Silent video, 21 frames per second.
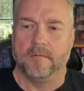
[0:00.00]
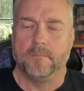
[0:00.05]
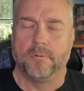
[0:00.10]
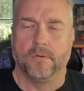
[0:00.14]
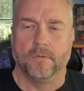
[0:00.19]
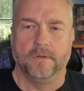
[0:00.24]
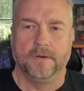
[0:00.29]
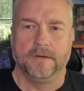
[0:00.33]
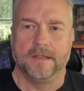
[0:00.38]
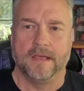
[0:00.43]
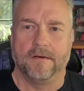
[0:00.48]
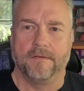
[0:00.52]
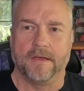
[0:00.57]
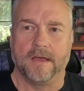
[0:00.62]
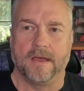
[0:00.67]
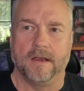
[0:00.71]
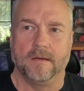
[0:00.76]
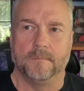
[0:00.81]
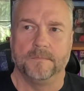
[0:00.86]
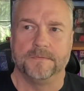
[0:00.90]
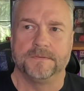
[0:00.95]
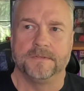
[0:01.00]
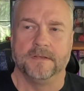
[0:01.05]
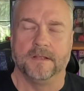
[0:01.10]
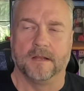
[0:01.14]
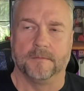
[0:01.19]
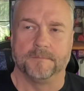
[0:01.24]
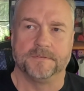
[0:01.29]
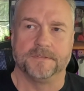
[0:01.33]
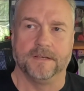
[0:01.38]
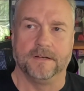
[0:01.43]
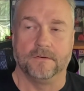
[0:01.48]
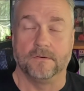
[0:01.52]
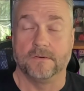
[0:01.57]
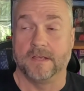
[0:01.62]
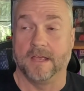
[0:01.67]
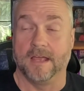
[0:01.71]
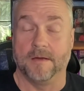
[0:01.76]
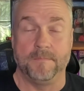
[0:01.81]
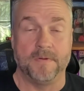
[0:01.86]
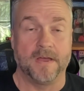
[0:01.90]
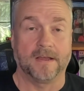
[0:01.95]
I'm pulling down items, and I'm saying,
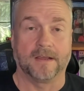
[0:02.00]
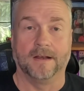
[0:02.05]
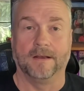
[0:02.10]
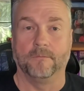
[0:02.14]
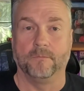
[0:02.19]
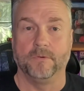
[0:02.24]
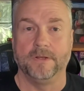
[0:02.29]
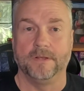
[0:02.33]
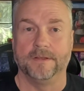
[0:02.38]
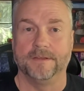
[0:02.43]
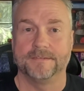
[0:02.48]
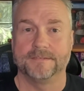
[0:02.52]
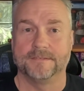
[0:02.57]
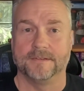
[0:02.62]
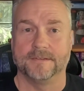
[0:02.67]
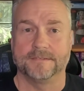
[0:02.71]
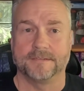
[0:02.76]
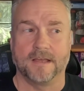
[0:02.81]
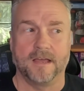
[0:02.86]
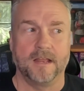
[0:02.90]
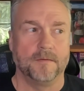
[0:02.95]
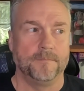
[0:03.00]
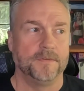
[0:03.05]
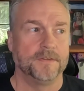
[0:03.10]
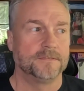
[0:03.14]
okay, I'm not going to relist this item.